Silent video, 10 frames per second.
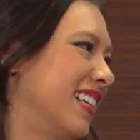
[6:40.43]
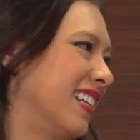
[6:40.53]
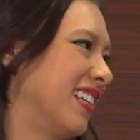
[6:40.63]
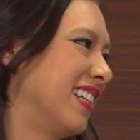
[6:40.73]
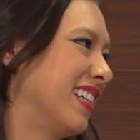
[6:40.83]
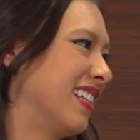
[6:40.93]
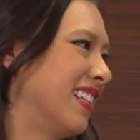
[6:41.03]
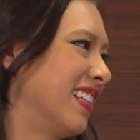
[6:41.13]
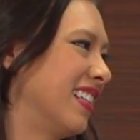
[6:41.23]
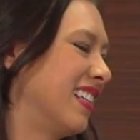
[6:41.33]

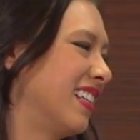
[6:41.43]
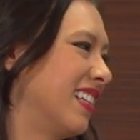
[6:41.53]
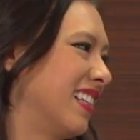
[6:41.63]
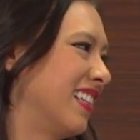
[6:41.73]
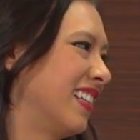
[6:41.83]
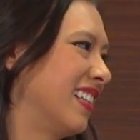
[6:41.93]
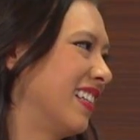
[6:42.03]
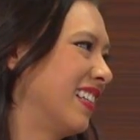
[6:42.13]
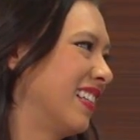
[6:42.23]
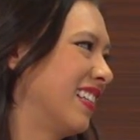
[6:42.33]

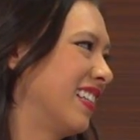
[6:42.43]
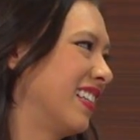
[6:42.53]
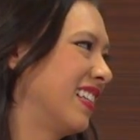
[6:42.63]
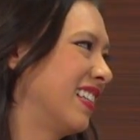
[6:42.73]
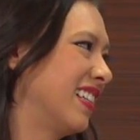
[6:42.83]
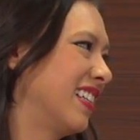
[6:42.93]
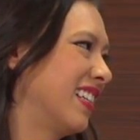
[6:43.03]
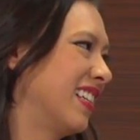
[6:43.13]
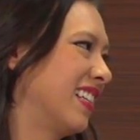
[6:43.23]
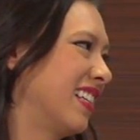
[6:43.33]

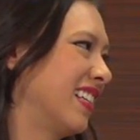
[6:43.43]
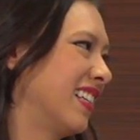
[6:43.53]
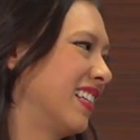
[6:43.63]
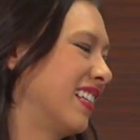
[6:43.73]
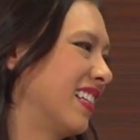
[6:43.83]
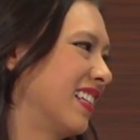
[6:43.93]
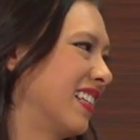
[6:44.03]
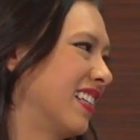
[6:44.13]
This person isn't speaking.